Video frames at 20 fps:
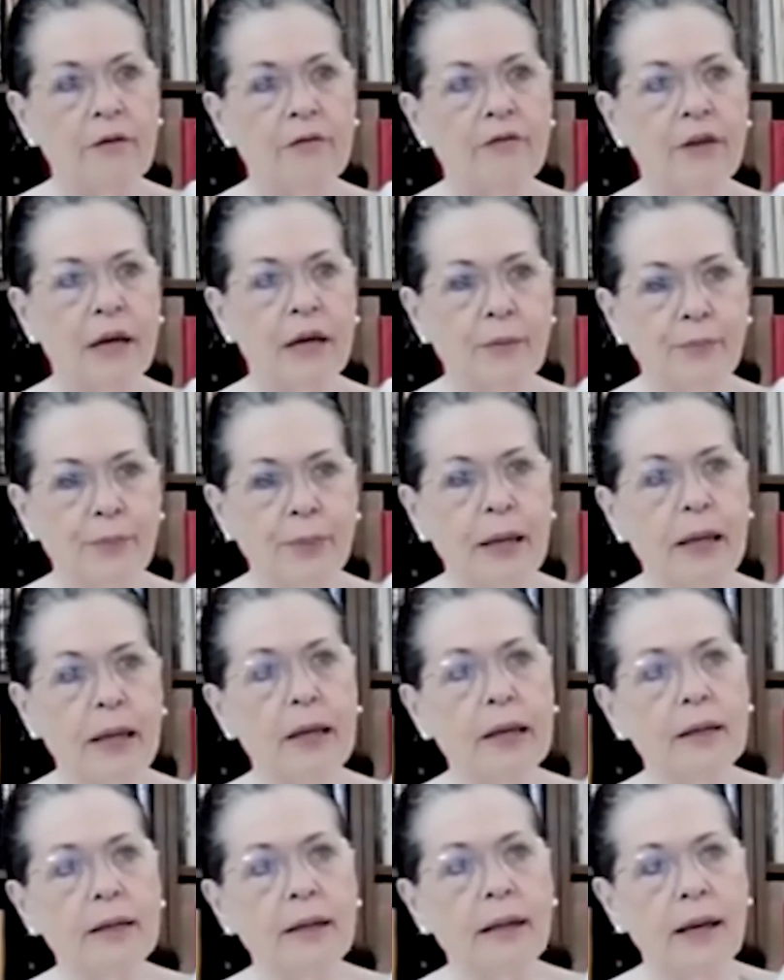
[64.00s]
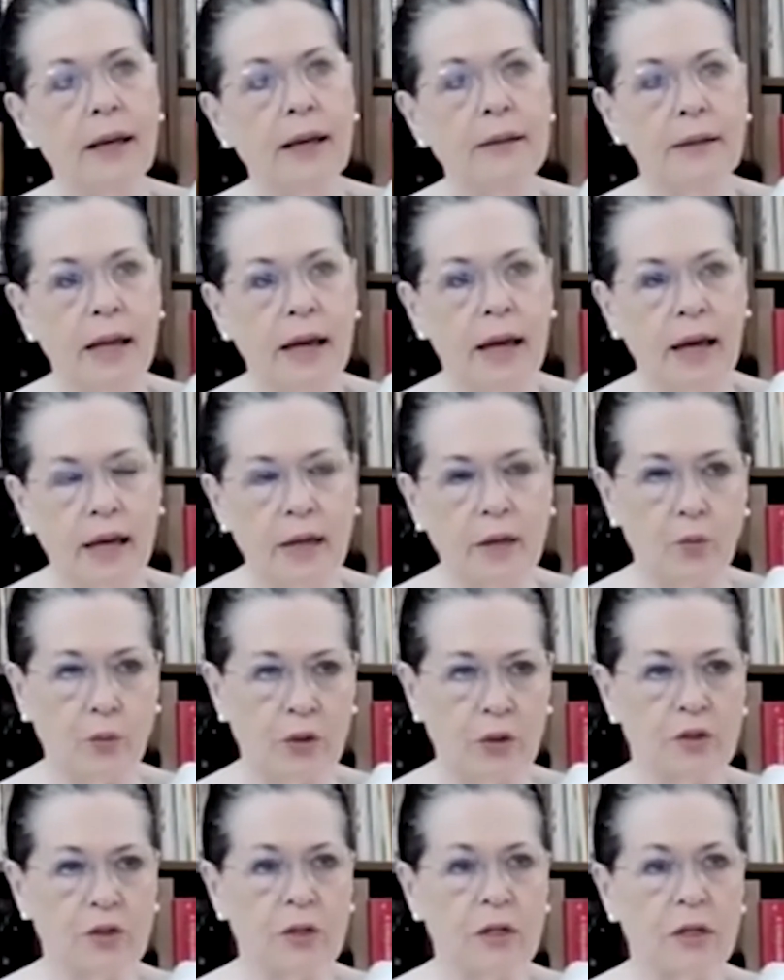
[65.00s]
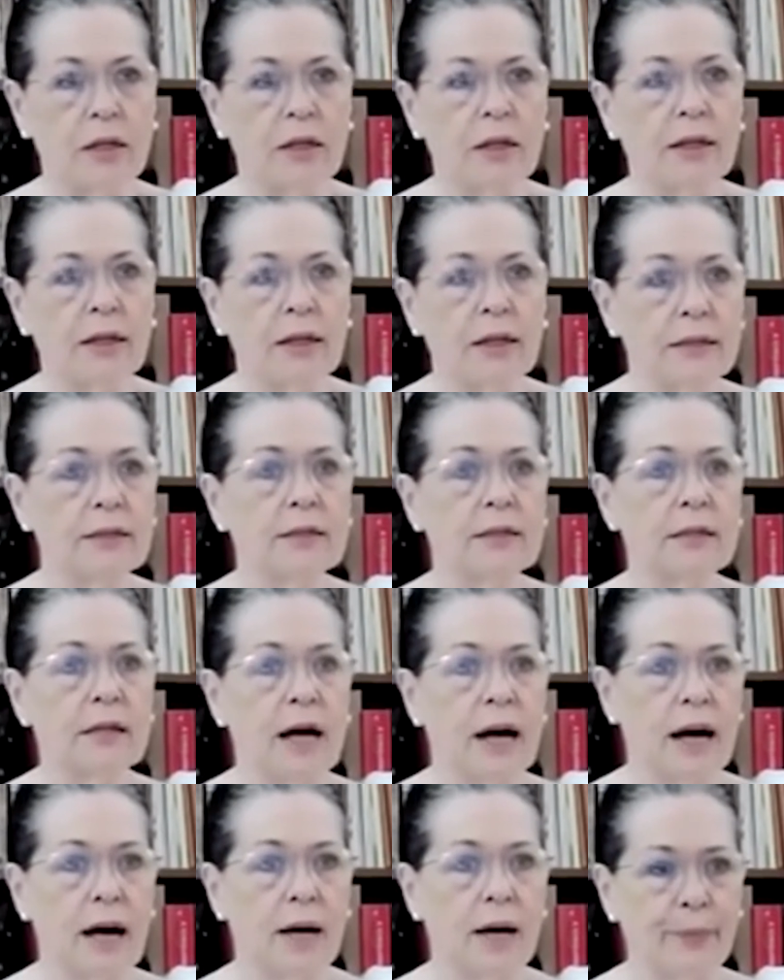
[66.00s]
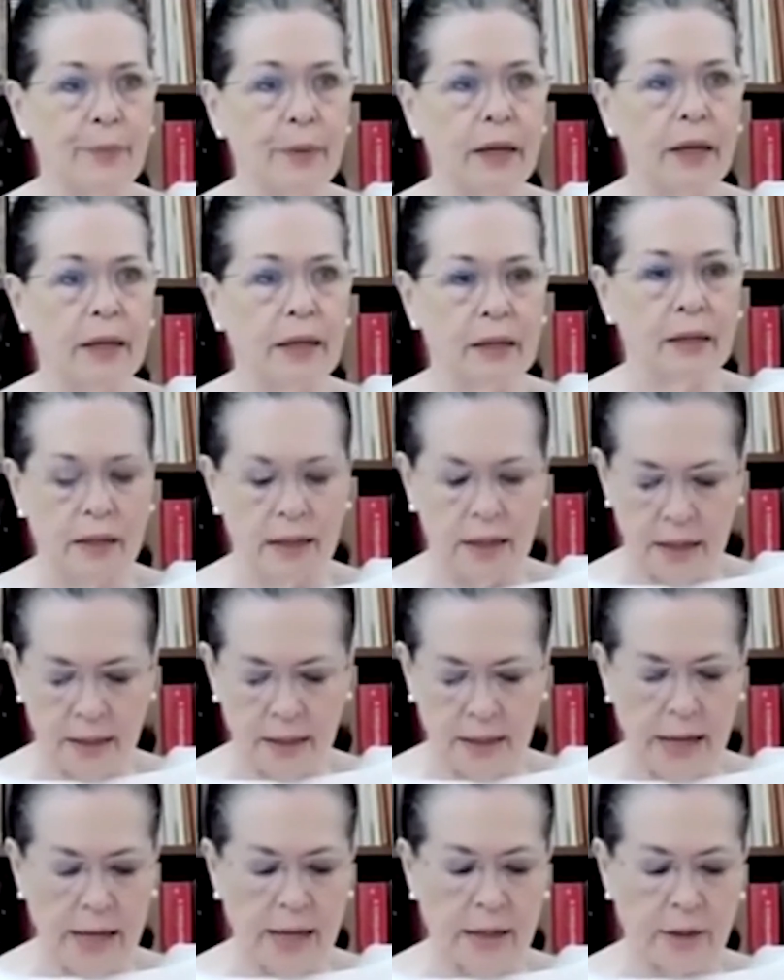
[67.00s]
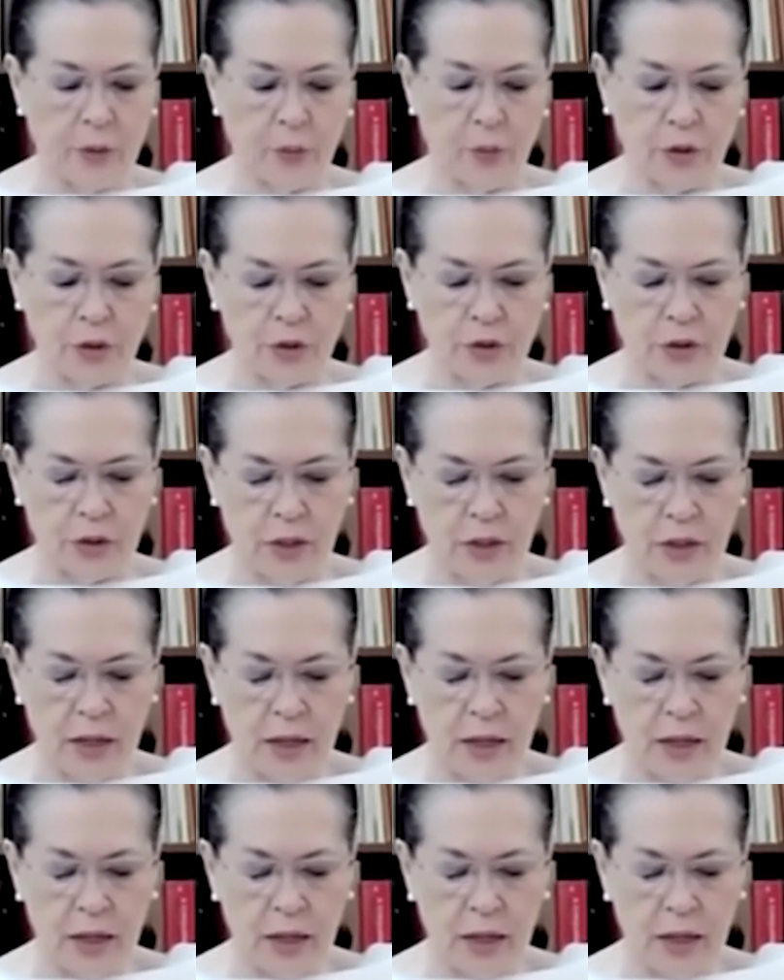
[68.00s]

Their pain and anguish is our pain and anguish.